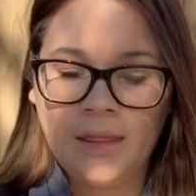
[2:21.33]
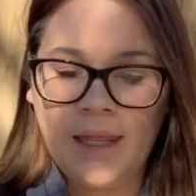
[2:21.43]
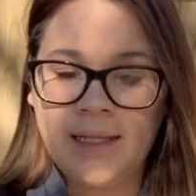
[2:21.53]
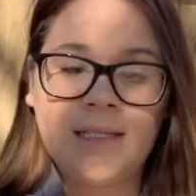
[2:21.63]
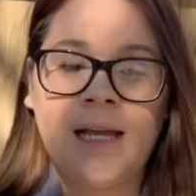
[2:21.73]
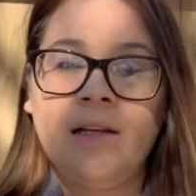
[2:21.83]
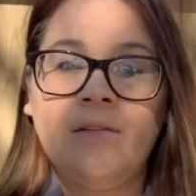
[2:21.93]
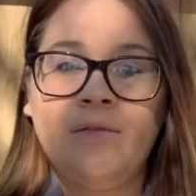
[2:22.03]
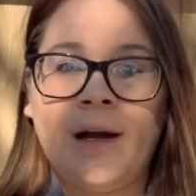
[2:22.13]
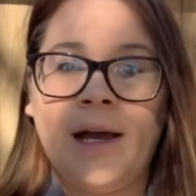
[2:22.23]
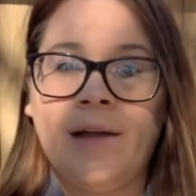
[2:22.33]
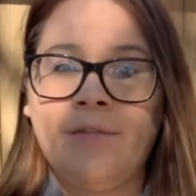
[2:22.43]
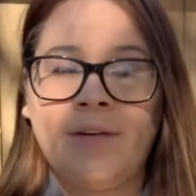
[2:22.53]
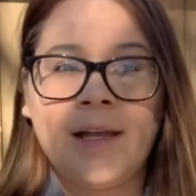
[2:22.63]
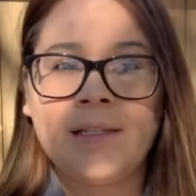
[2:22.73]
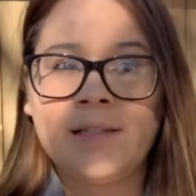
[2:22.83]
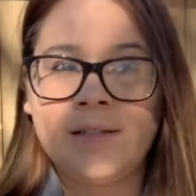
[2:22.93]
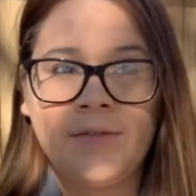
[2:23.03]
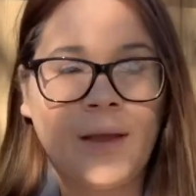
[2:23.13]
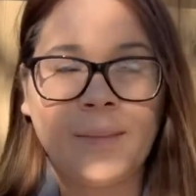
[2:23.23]
That's kind of why
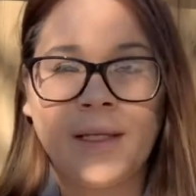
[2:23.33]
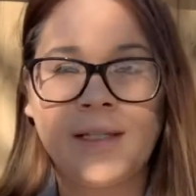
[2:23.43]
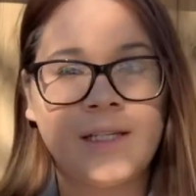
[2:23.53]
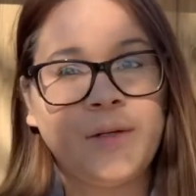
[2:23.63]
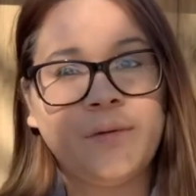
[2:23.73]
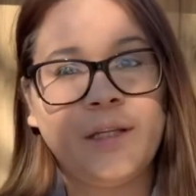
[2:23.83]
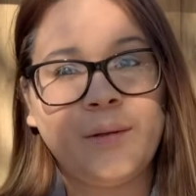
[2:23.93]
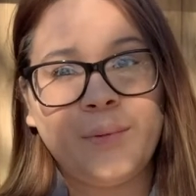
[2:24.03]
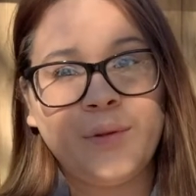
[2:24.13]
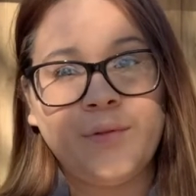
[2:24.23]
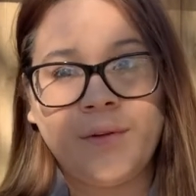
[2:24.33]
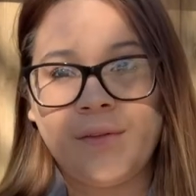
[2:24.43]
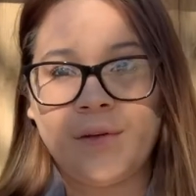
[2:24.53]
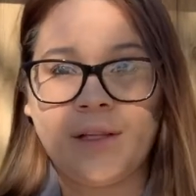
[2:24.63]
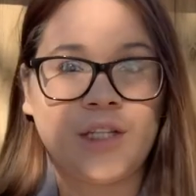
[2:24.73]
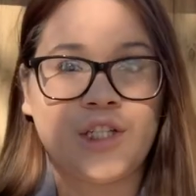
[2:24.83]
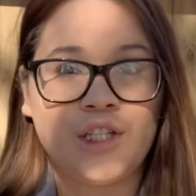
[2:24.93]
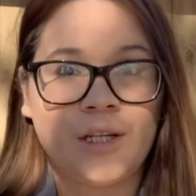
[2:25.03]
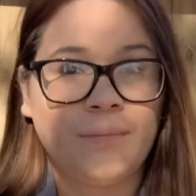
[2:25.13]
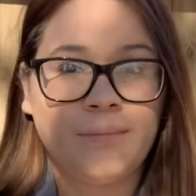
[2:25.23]
friends, family didn't really approve of their
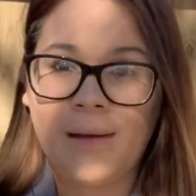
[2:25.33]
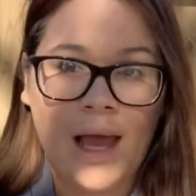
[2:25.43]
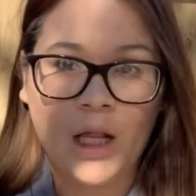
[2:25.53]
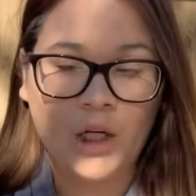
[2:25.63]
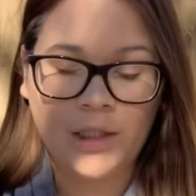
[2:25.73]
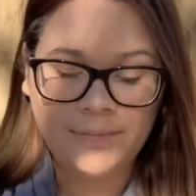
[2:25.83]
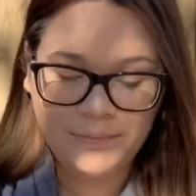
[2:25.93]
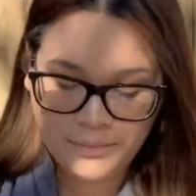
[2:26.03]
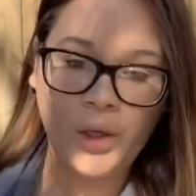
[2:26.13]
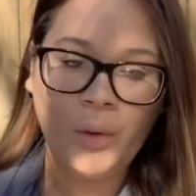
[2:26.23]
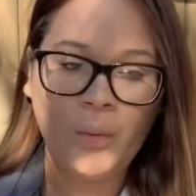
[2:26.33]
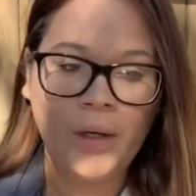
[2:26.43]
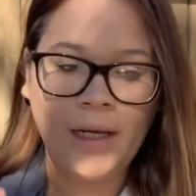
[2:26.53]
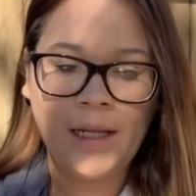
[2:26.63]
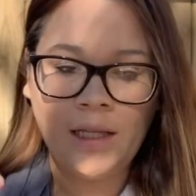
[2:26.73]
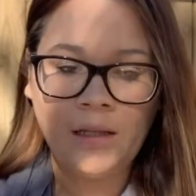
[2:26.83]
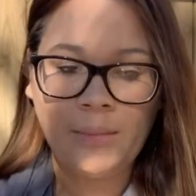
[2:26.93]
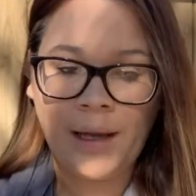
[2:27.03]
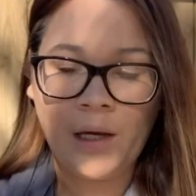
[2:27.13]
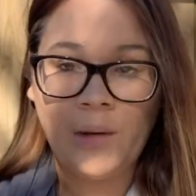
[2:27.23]
relationship at all. Well, we're gonna end the
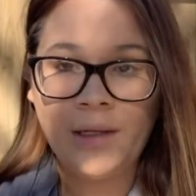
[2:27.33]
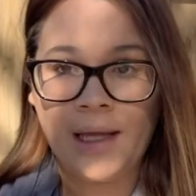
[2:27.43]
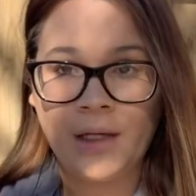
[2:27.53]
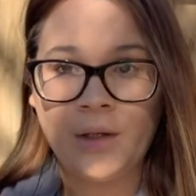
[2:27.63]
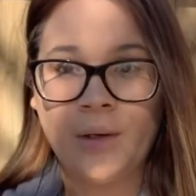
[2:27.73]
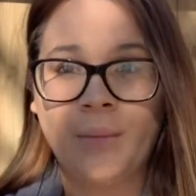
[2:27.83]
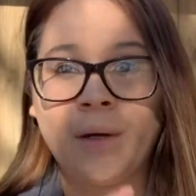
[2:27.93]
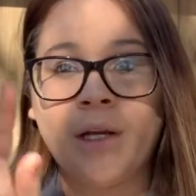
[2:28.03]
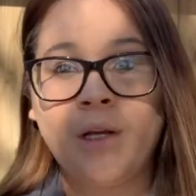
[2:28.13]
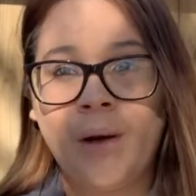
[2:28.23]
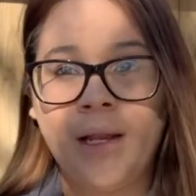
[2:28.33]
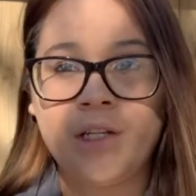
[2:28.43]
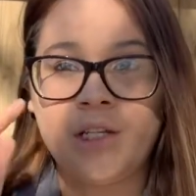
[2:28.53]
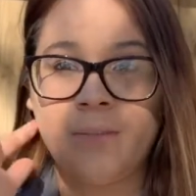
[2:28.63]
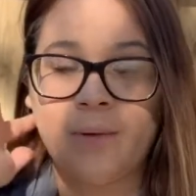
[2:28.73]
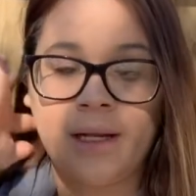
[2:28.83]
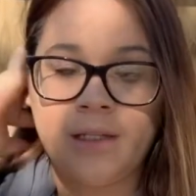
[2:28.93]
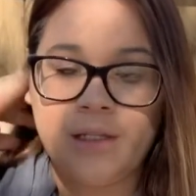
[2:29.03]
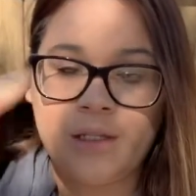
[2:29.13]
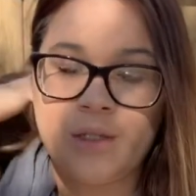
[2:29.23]
bio on that note, and we're gonna go ahead and jump right
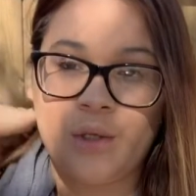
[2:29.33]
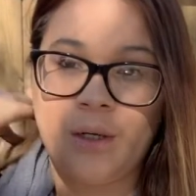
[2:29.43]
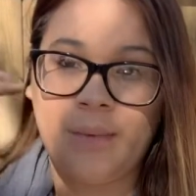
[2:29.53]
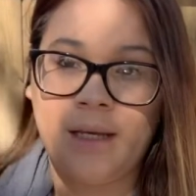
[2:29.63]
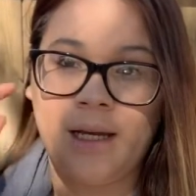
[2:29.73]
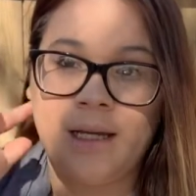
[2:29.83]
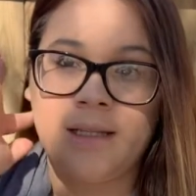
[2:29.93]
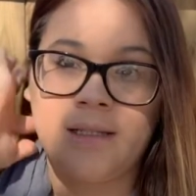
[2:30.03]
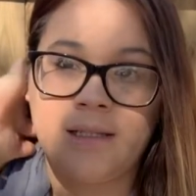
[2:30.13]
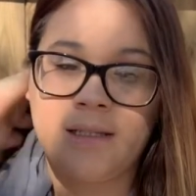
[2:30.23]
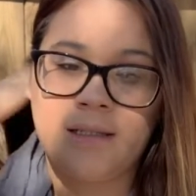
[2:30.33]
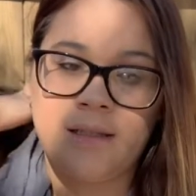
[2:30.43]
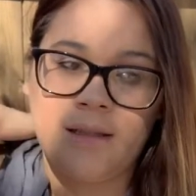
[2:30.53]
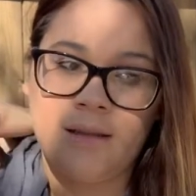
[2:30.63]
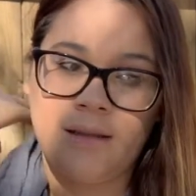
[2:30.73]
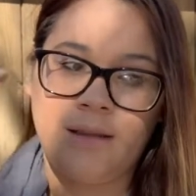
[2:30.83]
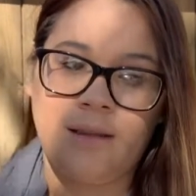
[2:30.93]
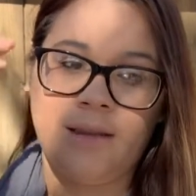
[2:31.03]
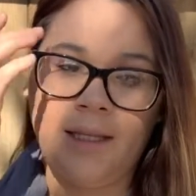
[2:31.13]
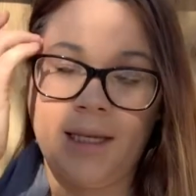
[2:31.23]
into the story because
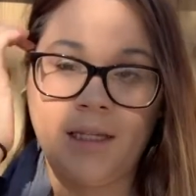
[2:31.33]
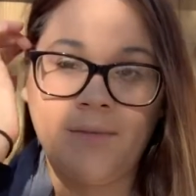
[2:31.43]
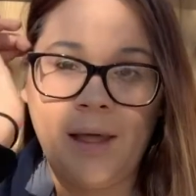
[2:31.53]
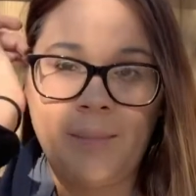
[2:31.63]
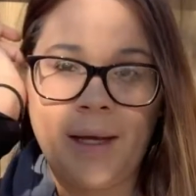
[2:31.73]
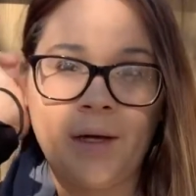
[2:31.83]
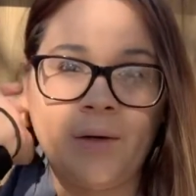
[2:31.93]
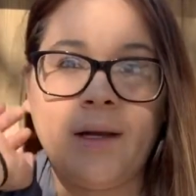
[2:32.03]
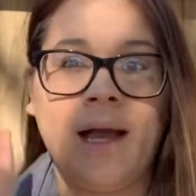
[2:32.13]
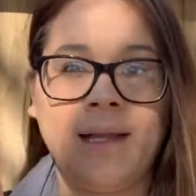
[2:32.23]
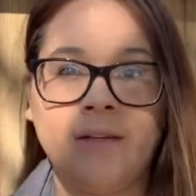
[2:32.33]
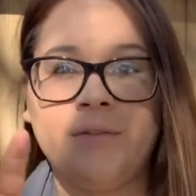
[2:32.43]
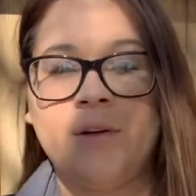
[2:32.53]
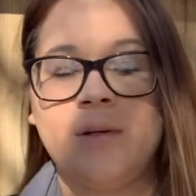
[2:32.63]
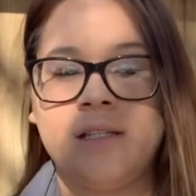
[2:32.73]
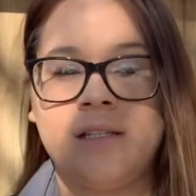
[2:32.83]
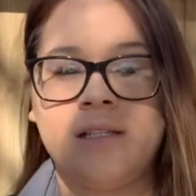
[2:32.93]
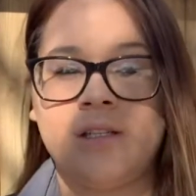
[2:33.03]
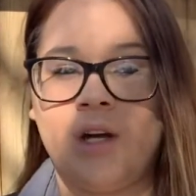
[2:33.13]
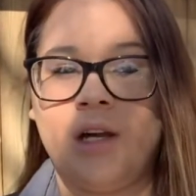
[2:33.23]
the end of that bio kind of
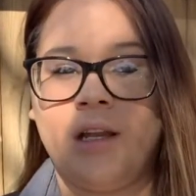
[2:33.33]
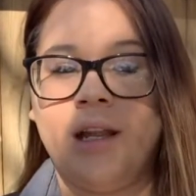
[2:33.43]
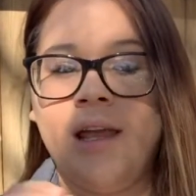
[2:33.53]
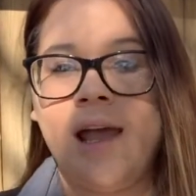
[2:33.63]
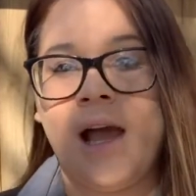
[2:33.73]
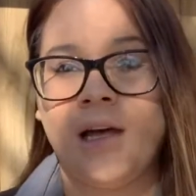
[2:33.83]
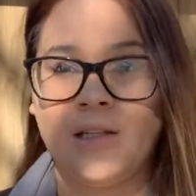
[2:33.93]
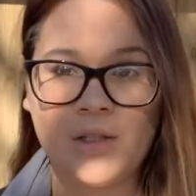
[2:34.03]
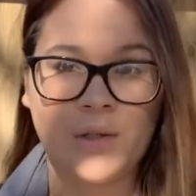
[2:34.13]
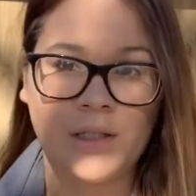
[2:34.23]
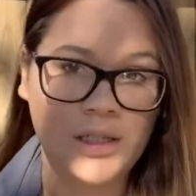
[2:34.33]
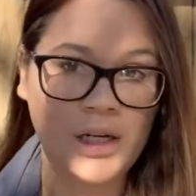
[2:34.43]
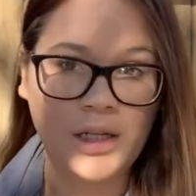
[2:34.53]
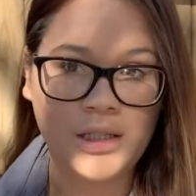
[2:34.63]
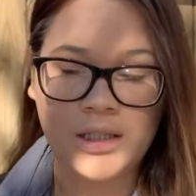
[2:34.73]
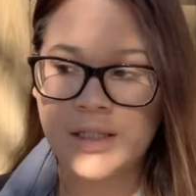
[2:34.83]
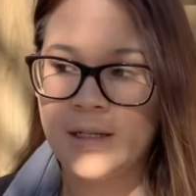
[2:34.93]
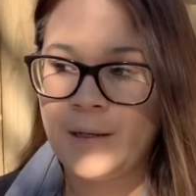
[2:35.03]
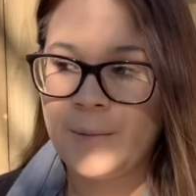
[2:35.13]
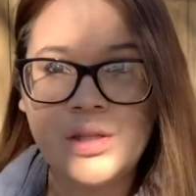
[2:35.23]
focuses on how the story starts.
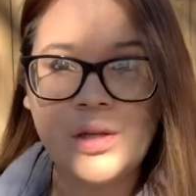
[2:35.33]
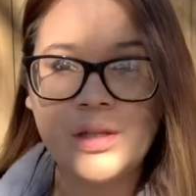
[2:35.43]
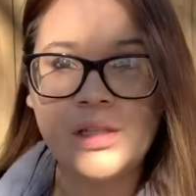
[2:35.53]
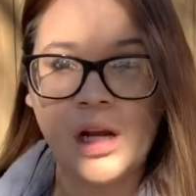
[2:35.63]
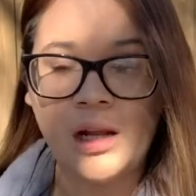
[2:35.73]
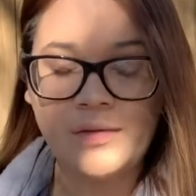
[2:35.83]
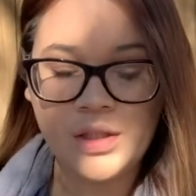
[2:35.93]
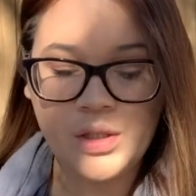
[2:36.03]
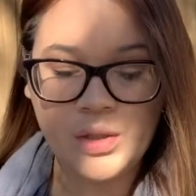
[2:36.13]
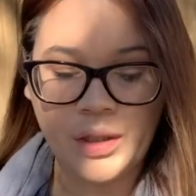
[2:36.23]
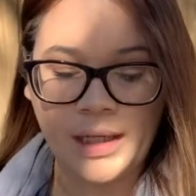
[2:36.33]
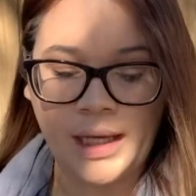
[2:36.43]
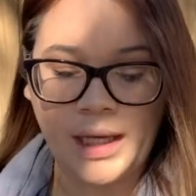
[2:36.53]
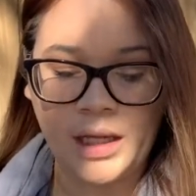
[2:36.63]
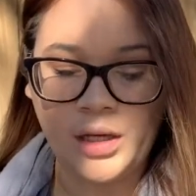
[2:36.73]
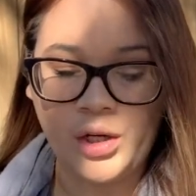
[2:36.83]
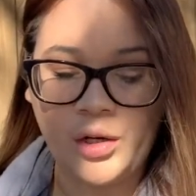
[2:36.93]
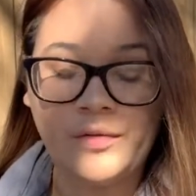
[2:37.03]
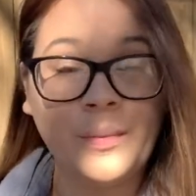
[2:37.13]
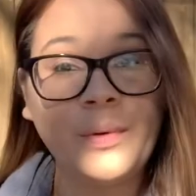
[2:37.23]
So to start off the story, in
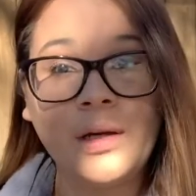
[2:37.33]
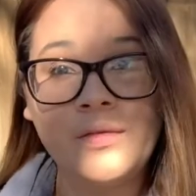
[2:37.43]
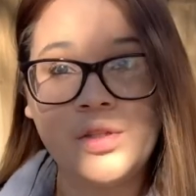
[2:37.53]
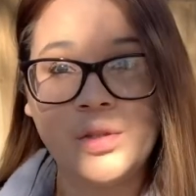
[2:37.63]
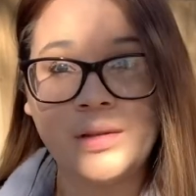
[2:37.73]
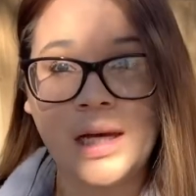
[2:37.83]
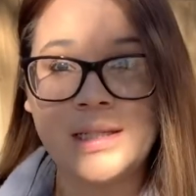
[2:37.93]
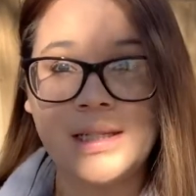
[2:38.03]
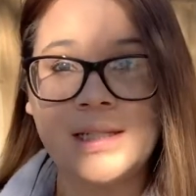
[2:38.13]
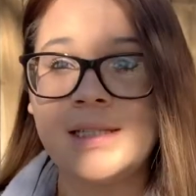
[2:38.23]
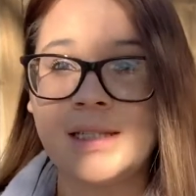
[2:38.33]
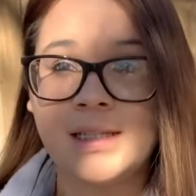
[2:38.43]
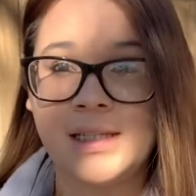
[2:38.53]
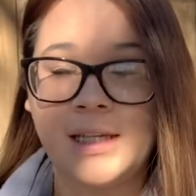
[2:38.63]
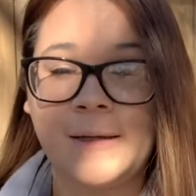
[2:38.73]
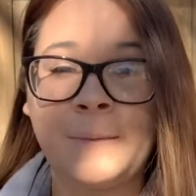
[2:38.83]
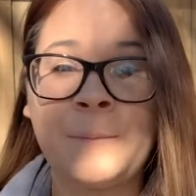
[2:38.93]
November of 2016,